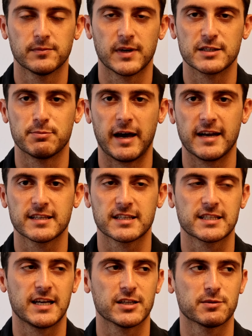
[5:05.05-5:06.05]
As bad as it
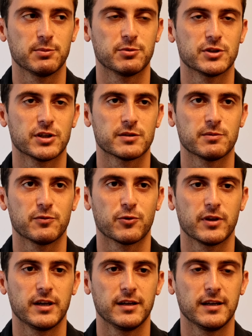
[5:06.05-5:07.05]
sounds, people judge before
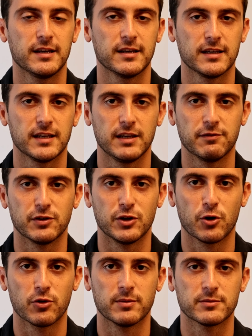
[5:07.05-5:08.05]
they even
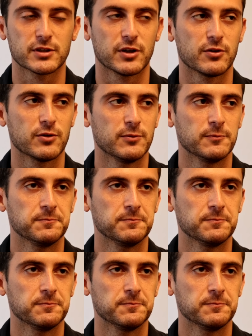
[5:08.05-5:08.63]
know them. So